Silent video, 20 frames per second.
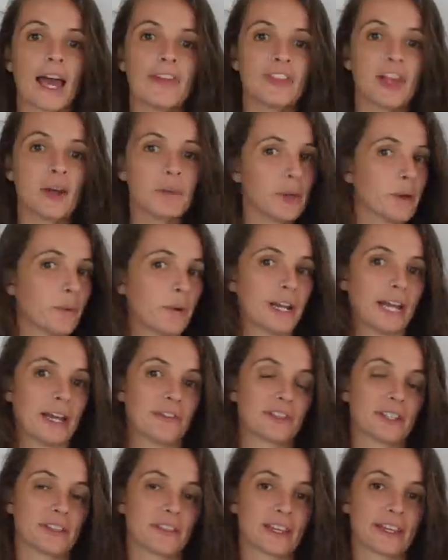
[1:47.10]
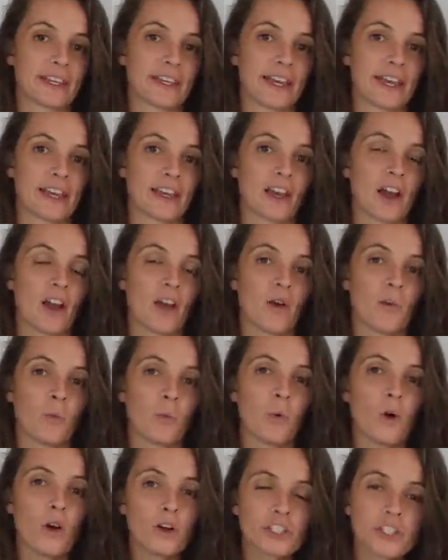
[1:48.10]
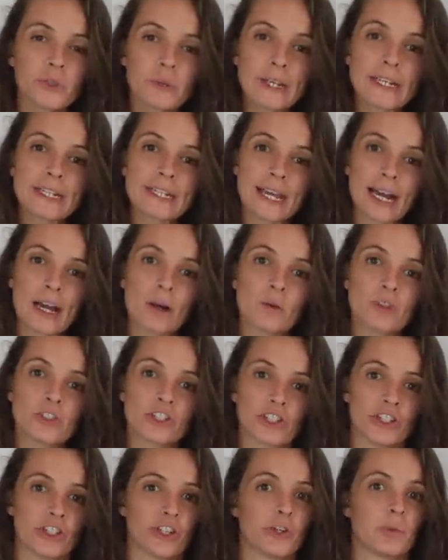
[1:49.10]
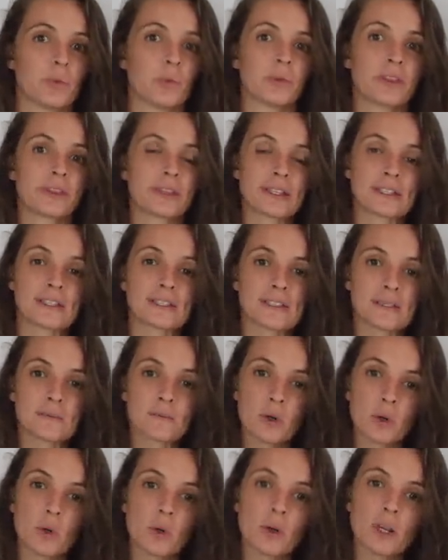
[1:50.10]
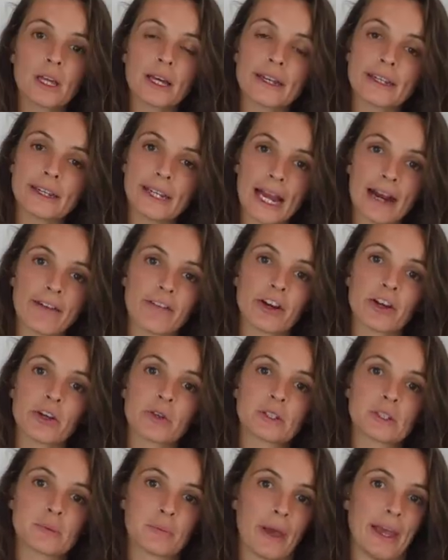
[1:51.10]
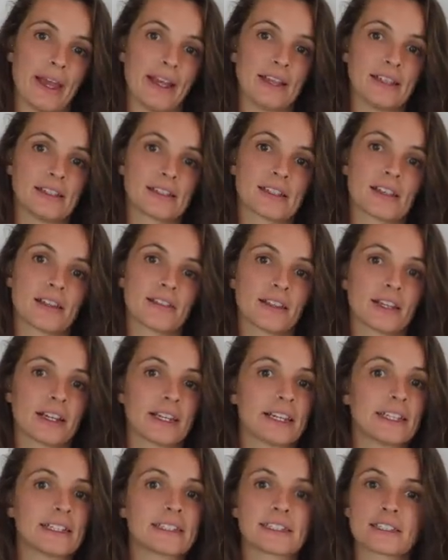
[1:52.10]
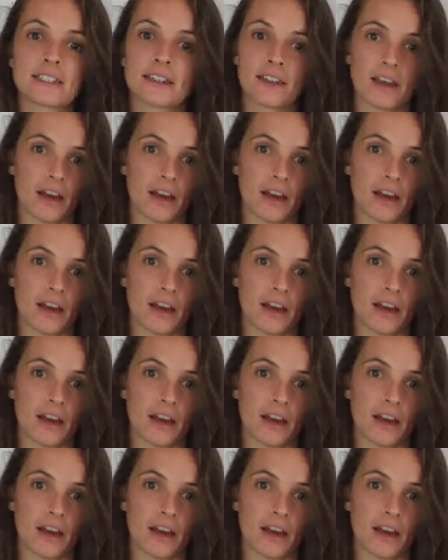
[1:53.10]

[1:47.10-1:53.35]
And then we were left thinking, what do we now do with this small, narrow space that leads to